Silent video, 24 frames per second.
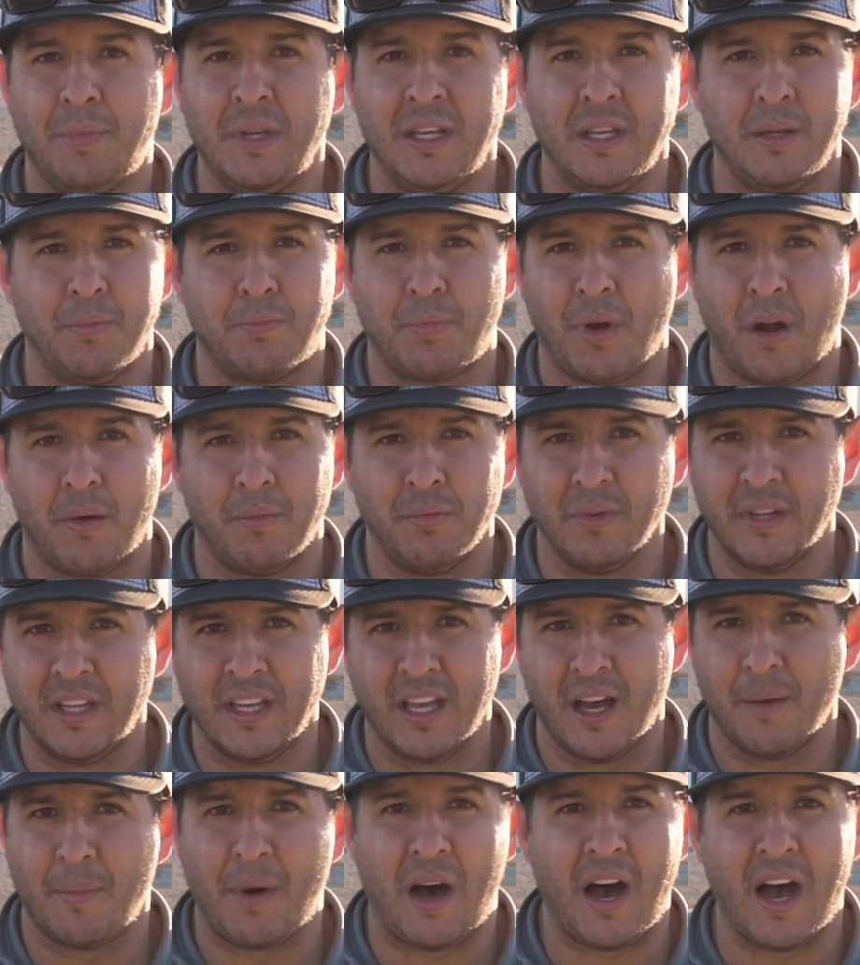be
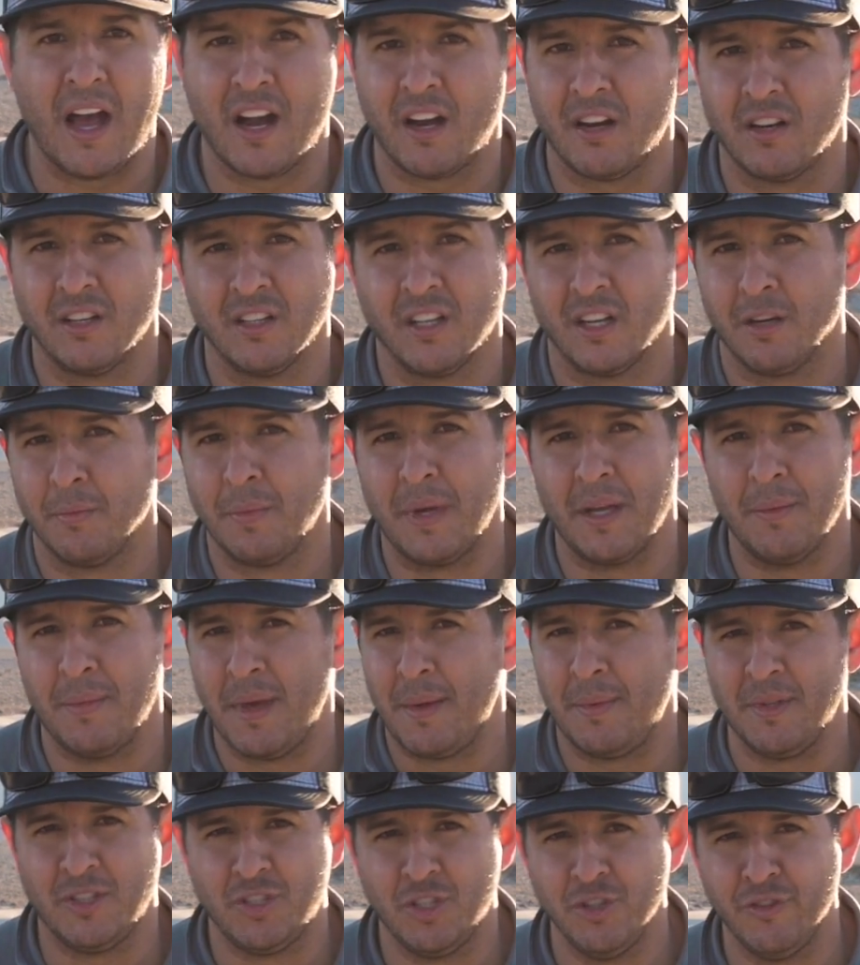probably up higher a little bit,
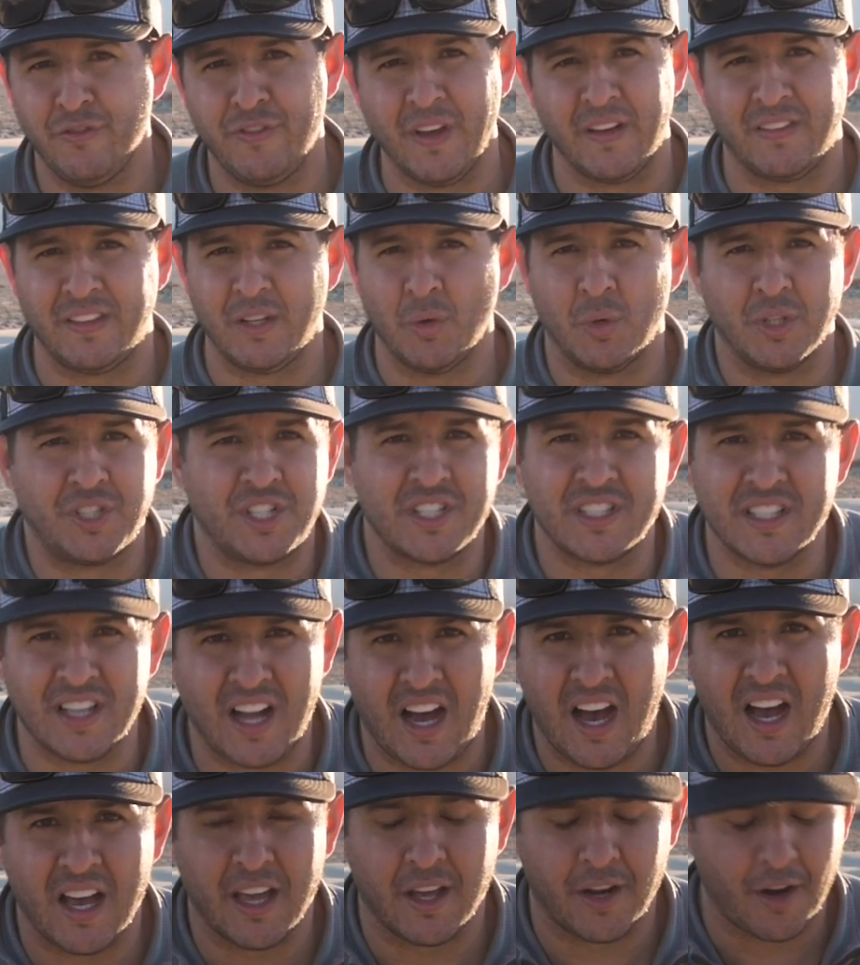maybe 250, which isn't
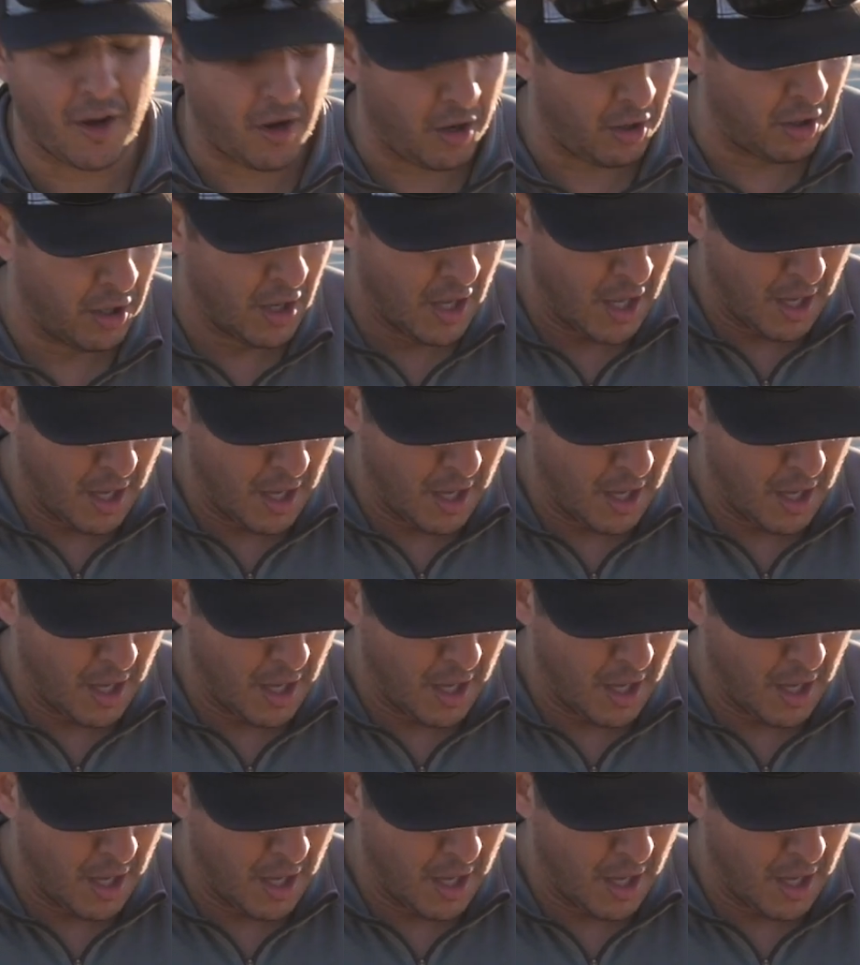high at all,